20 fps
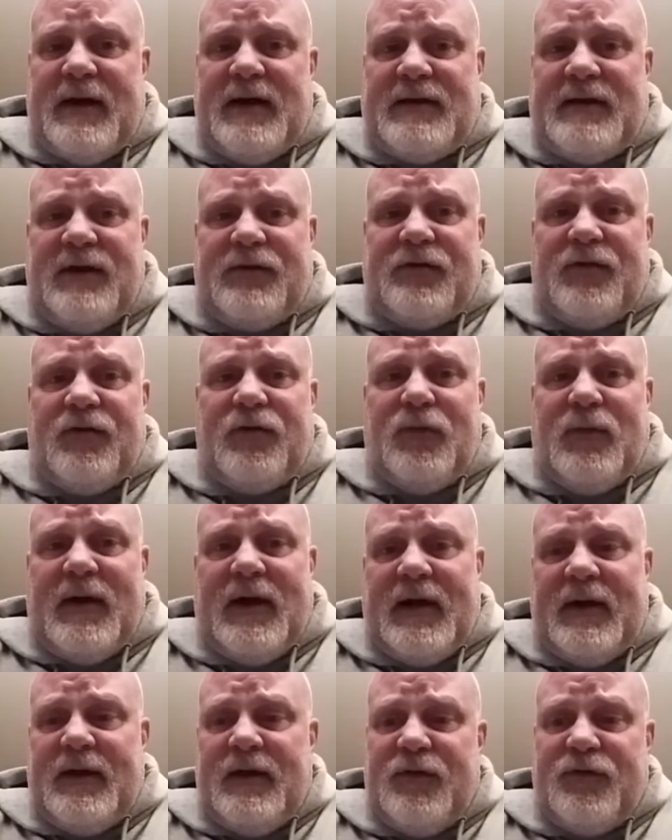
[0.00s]
by teachers who
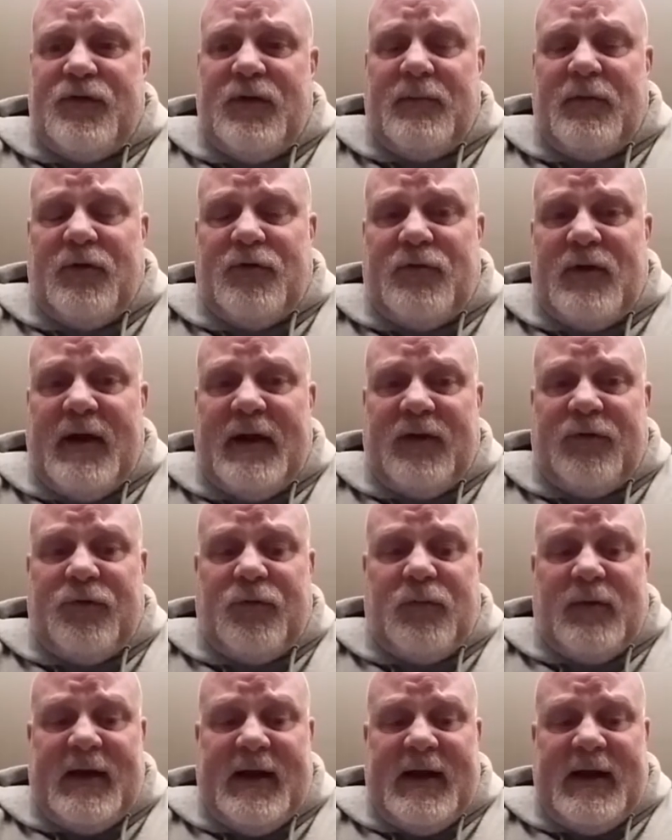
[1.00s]
had similar trainings
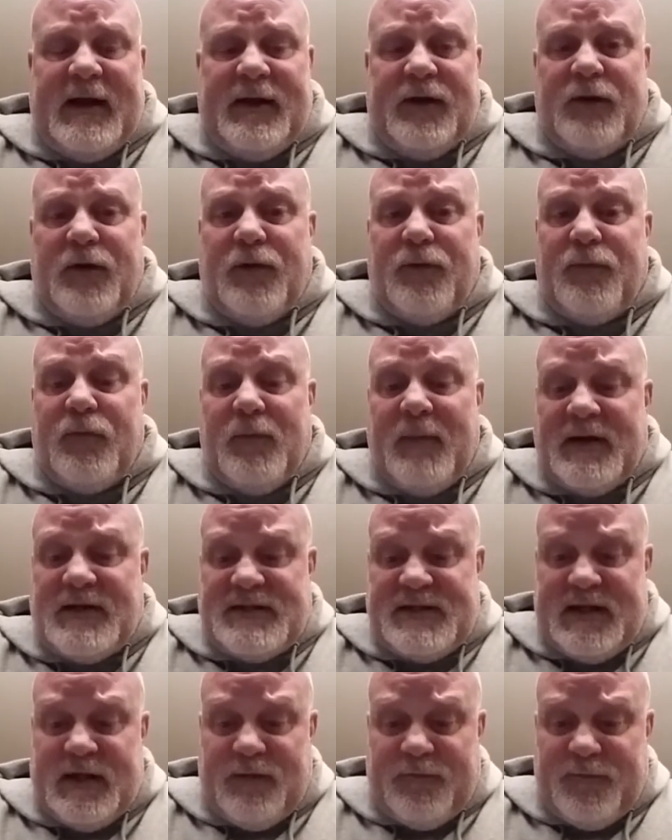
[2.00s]
to what I had to go through
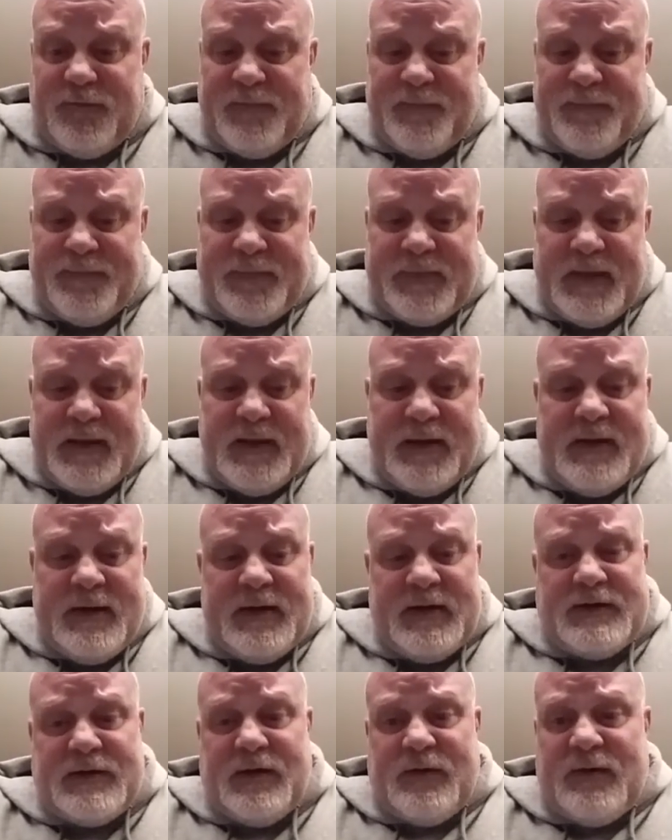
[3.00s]
myself.
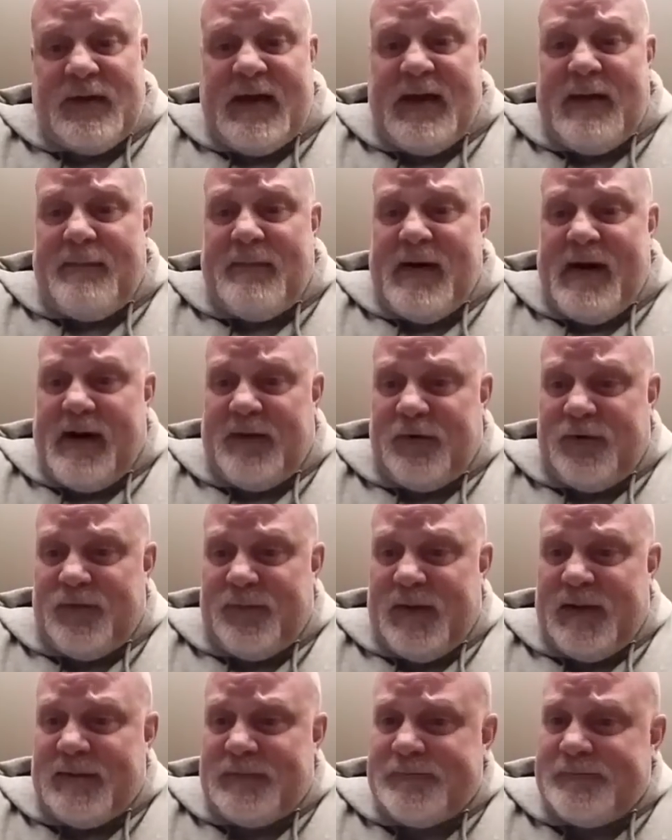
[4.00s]
So that bothers
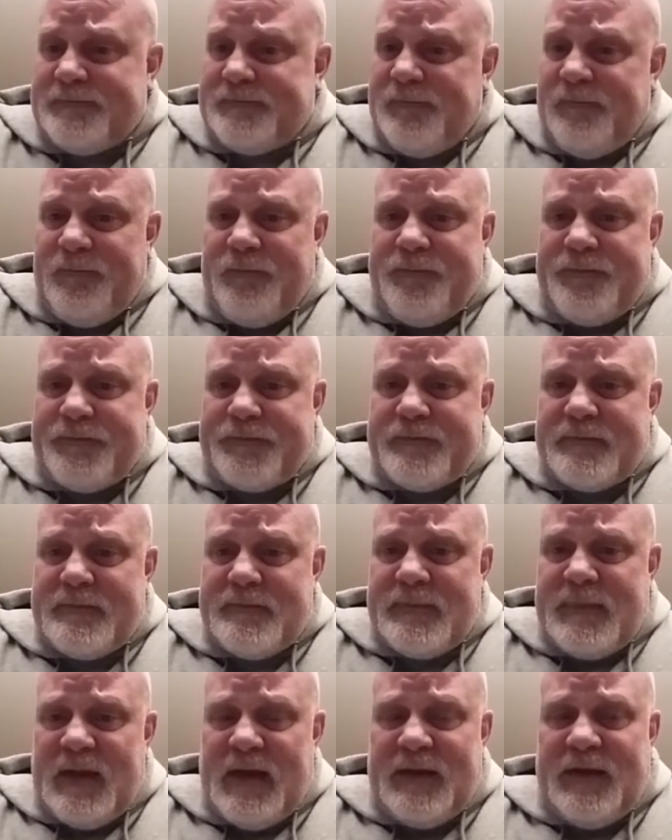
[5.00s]
me.
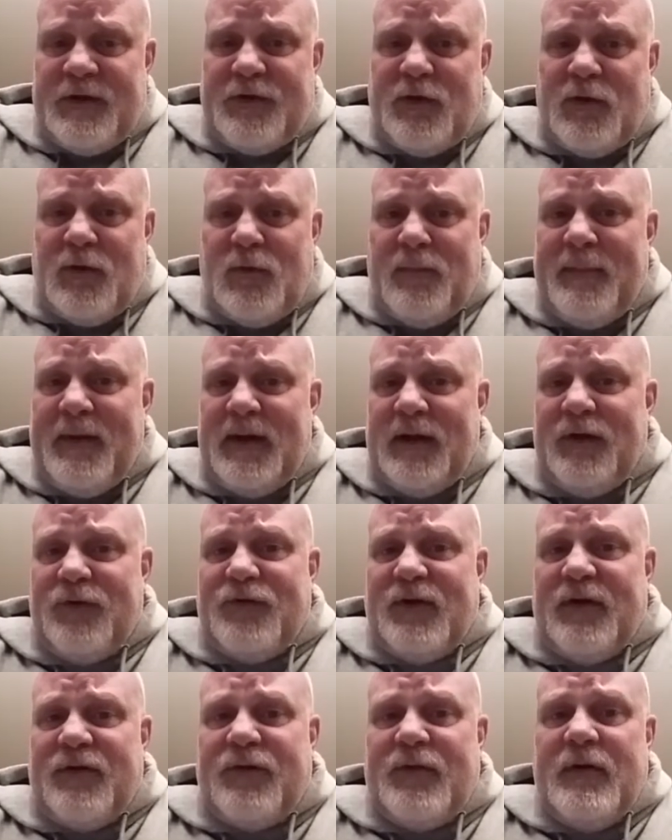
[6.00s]
This whole bill
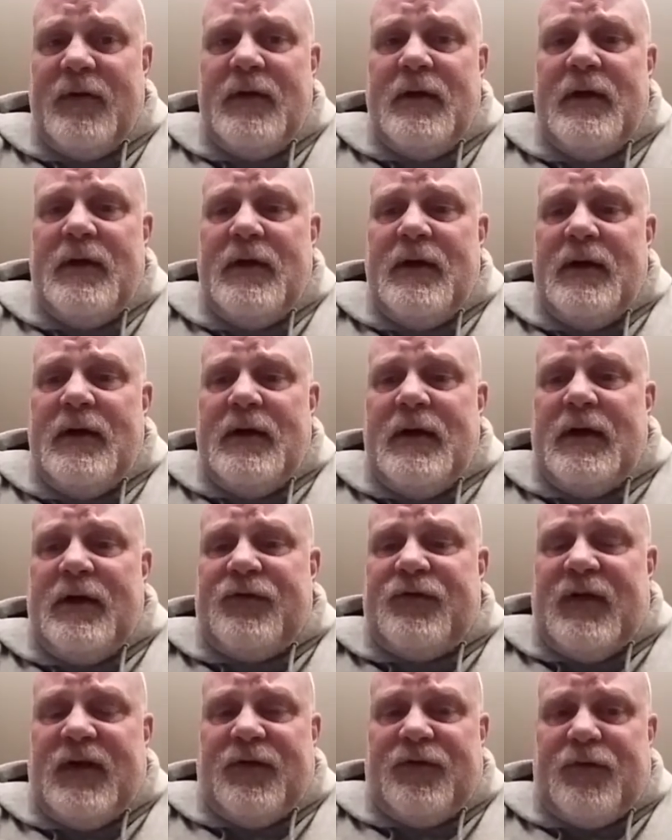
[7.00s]

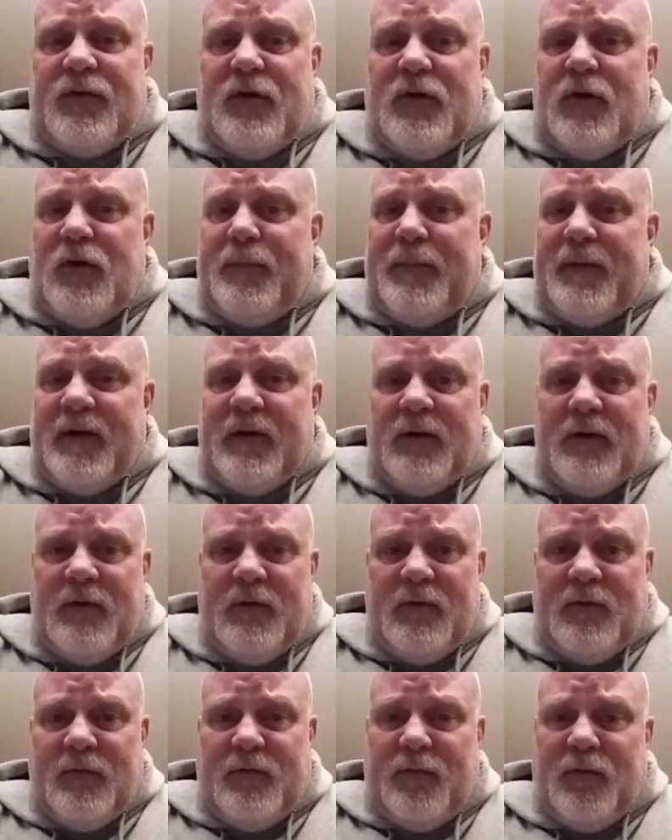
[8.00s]
is just
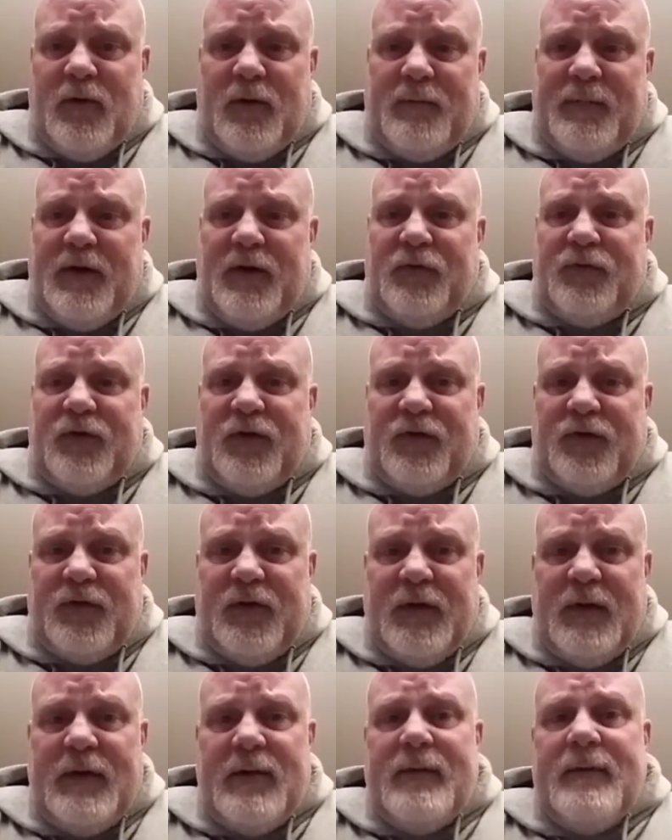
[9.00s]
open for abuses
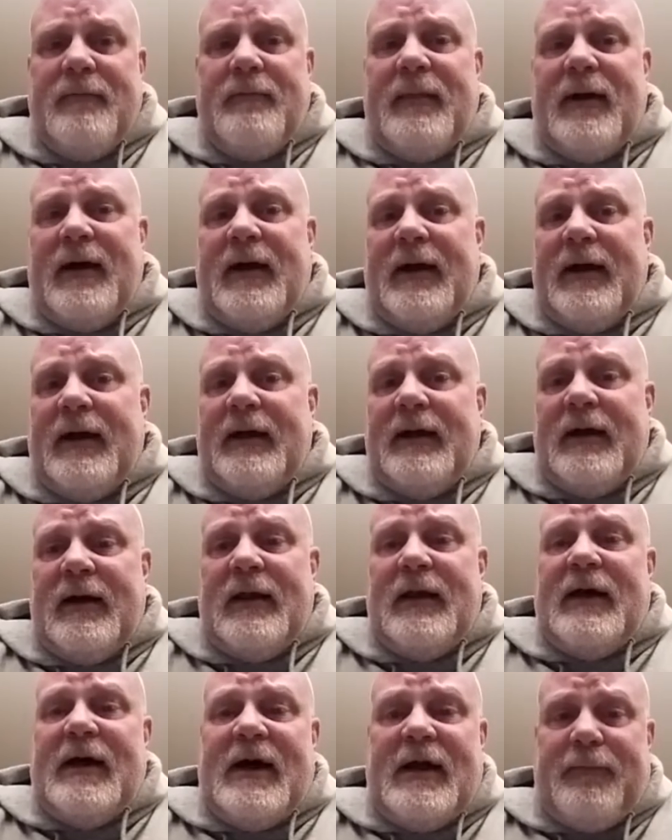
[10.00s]
by a
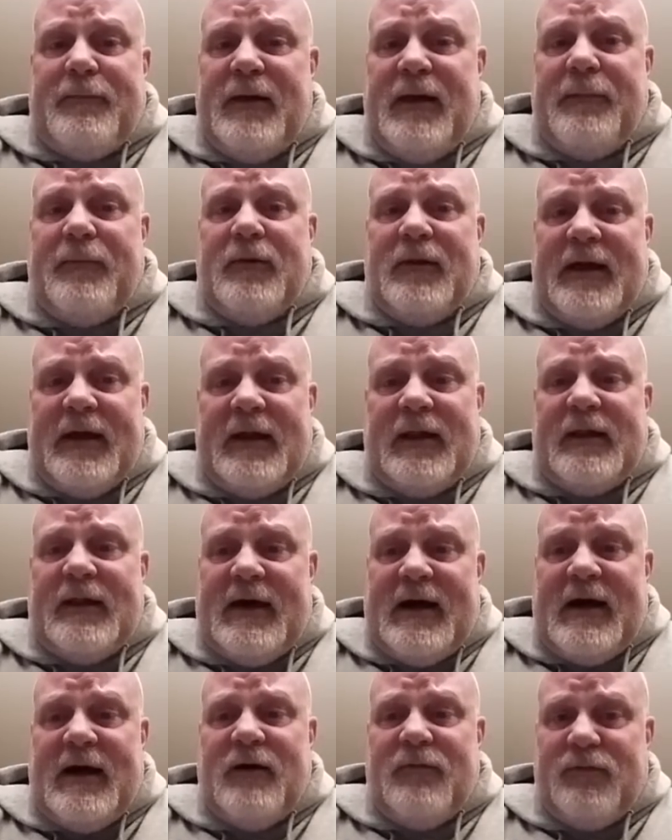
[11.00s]
lot of people at a
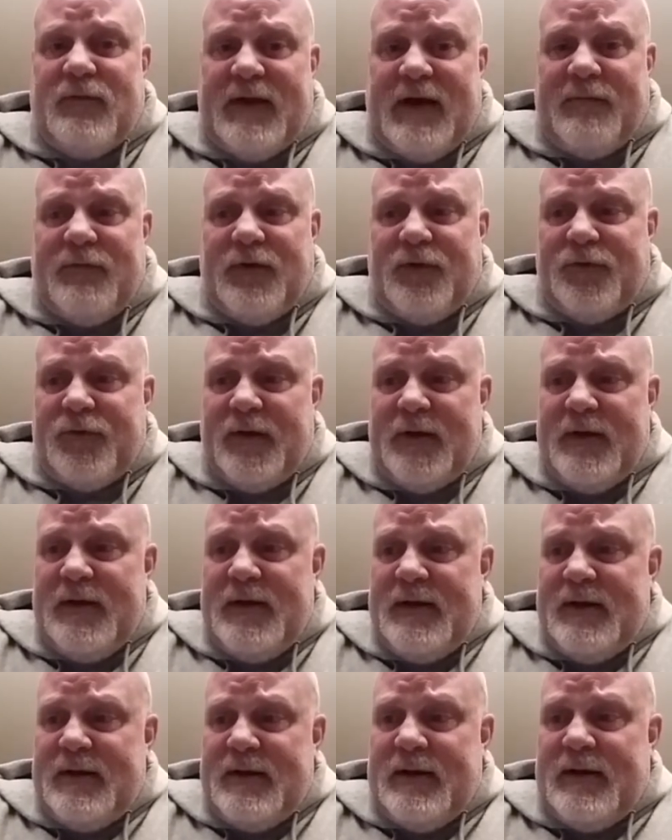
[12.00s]
lot of levels.
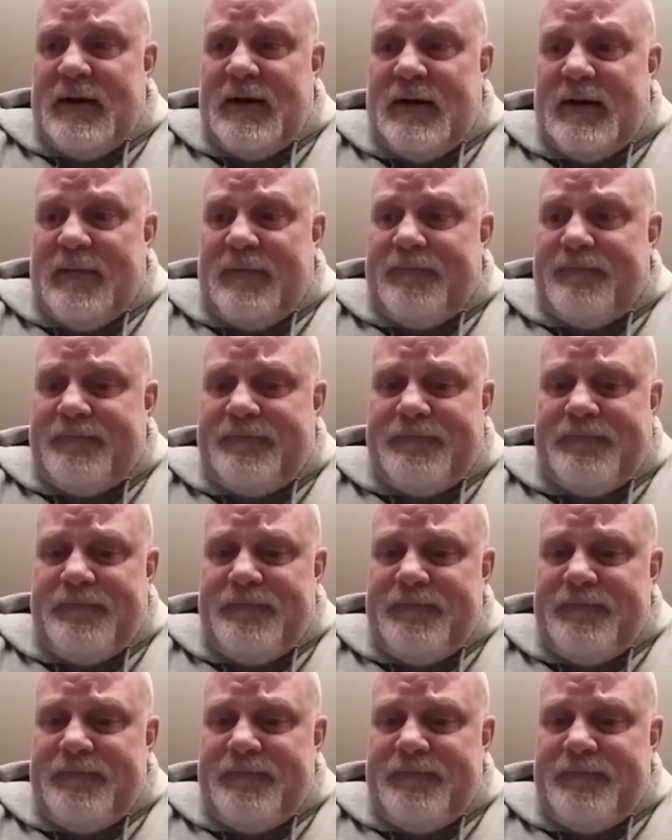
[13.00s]
And